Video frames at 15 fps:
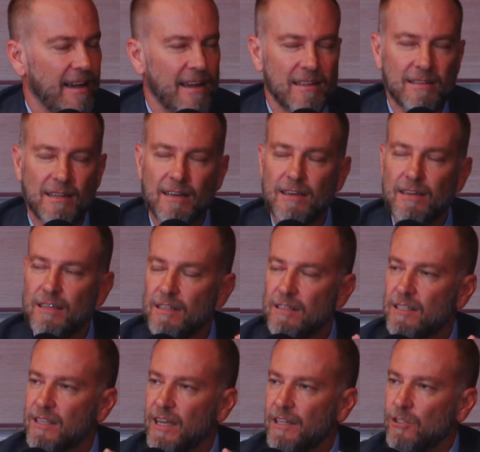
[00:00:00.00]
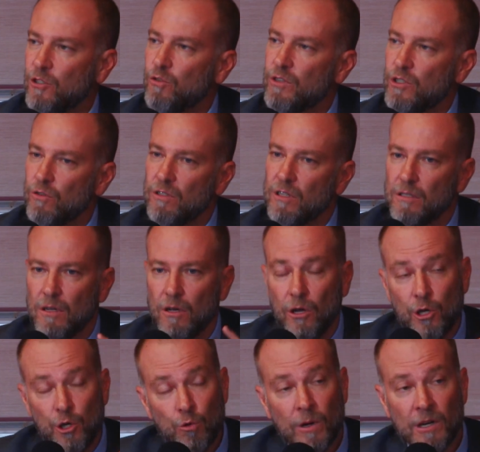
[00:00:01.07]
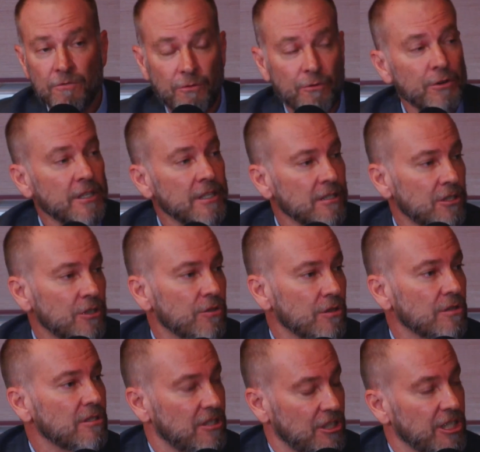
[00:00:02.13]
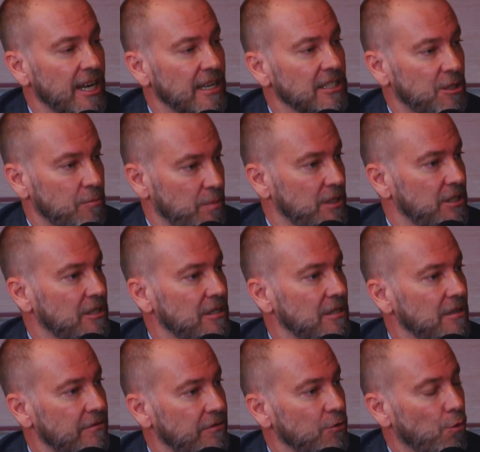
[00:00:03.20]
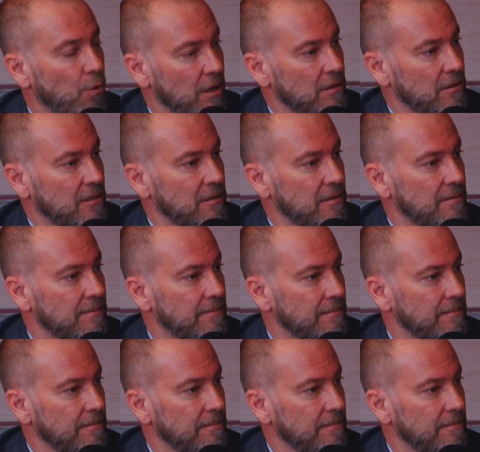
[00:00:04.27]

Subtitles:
and I said to students, you are free to use ChatGPT if you want.